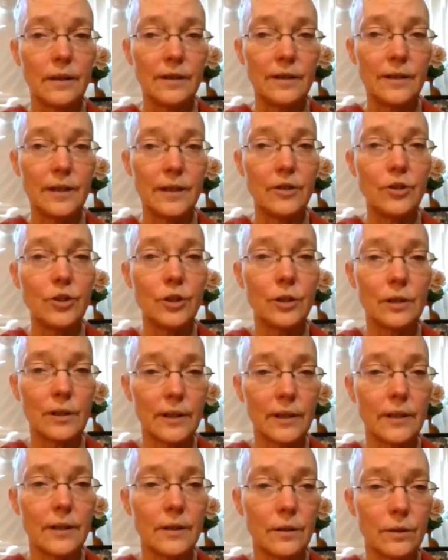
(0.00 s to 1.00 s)

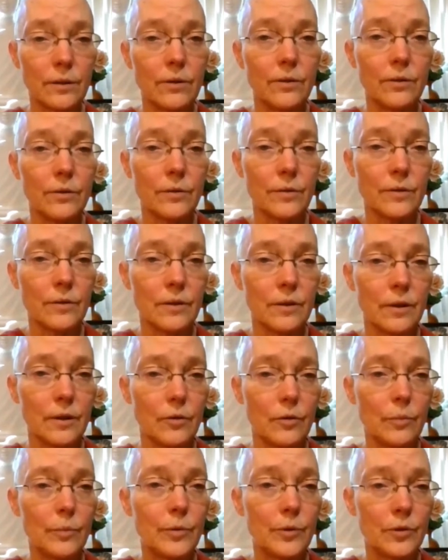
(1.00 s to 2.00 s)
intentionally kills
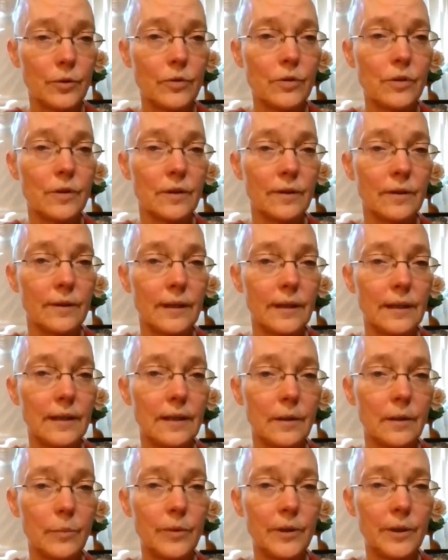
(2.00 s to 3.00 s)
another person, they
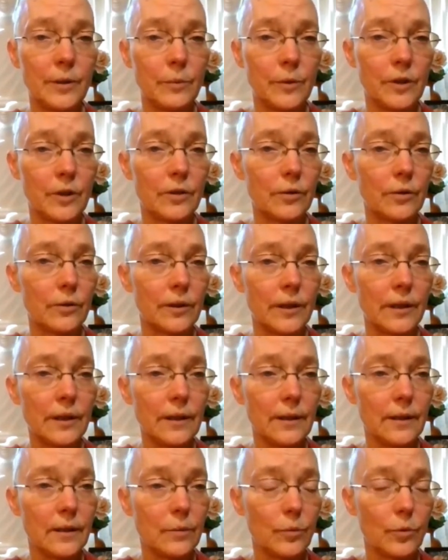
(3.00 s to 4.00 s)
can't be a monk or a
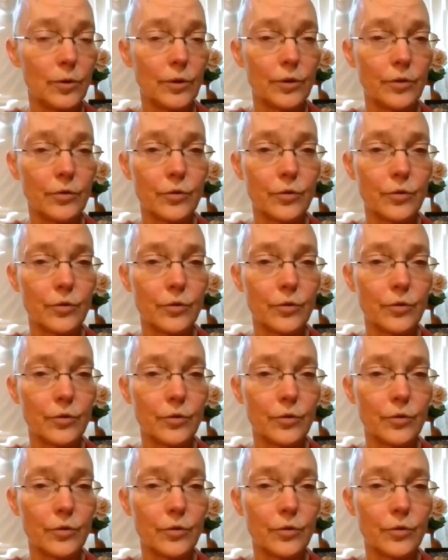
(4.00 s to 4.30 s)
nun anymore.